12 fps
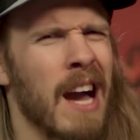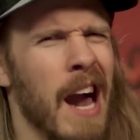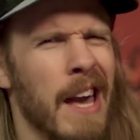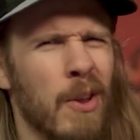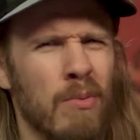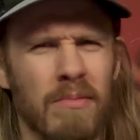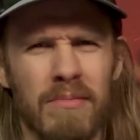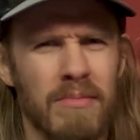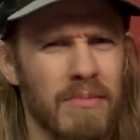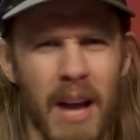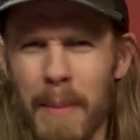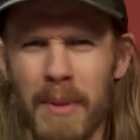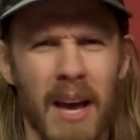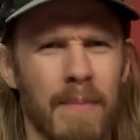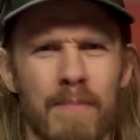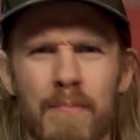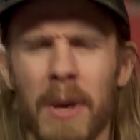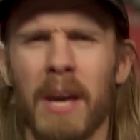I'm not
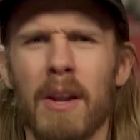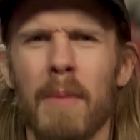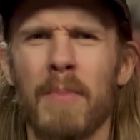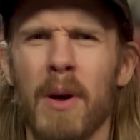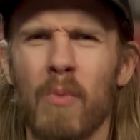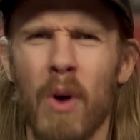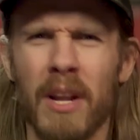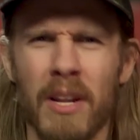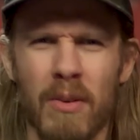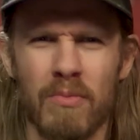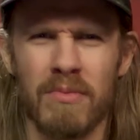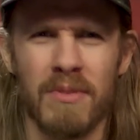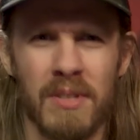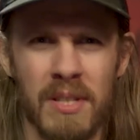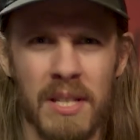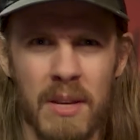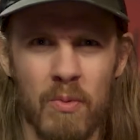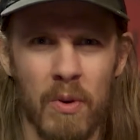picking up on one. I don't
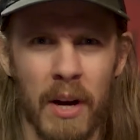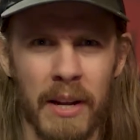see one.